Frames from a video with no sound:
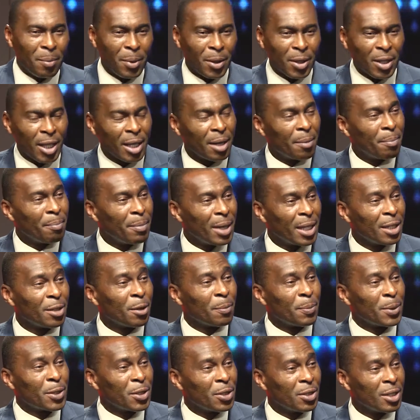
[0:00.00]
But there are many
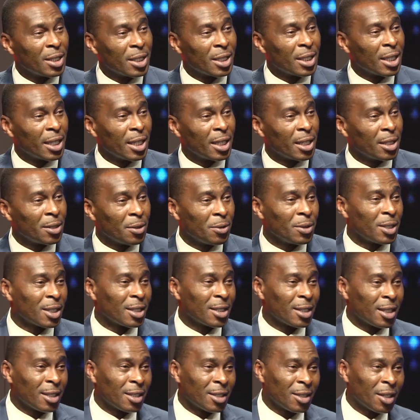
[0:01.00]
opportunities here that don't
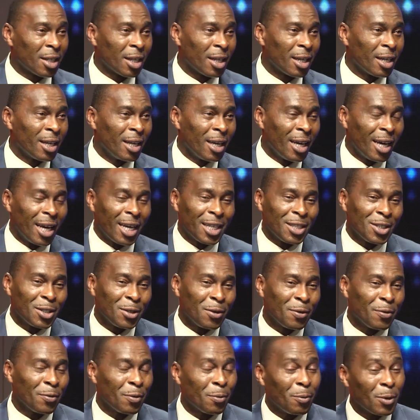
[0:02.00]
exist there. Mm-hmm. And, you
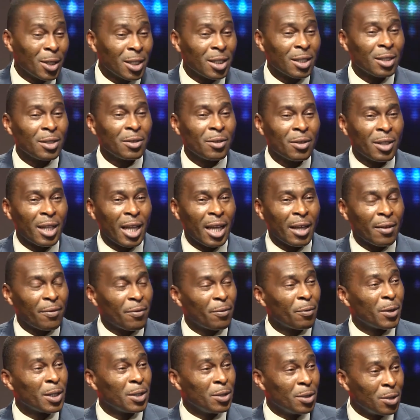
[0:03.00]
know, for once in your life,
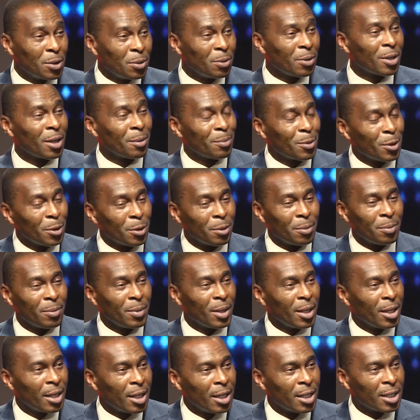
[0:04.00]
when you do come home,
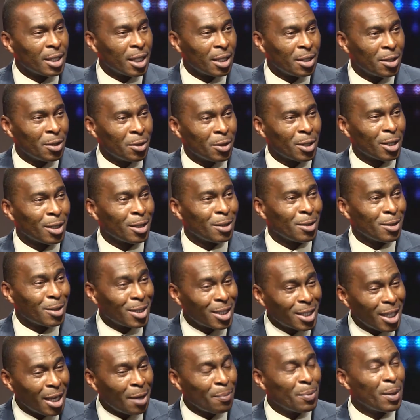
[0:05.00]
is that you can
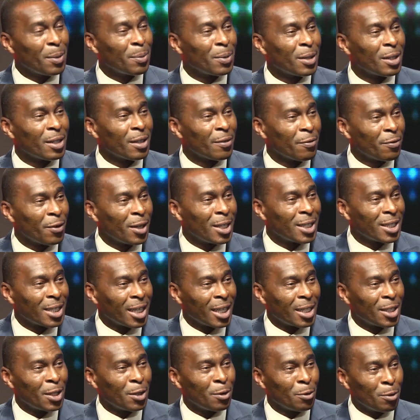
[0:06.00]
stare people in the face
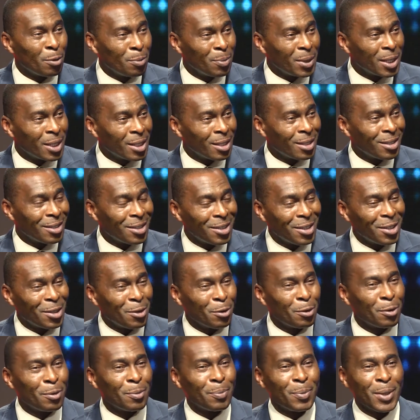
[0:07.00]
and you
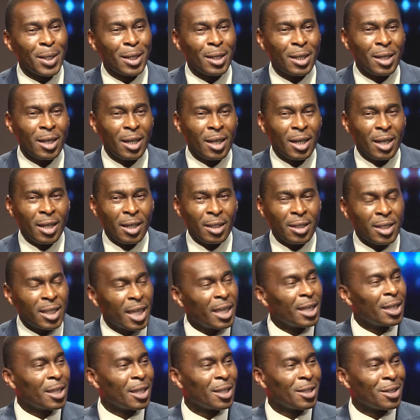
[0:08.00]
will be
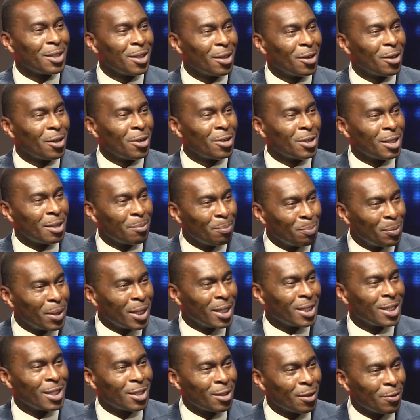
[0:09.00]
taken on the
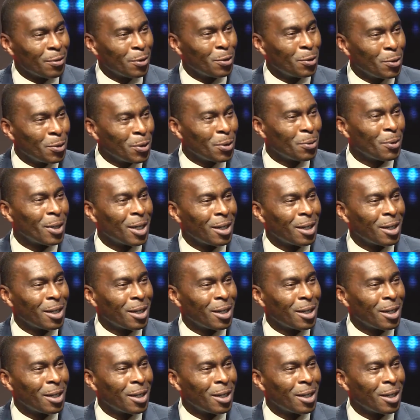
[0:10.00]
basis of who you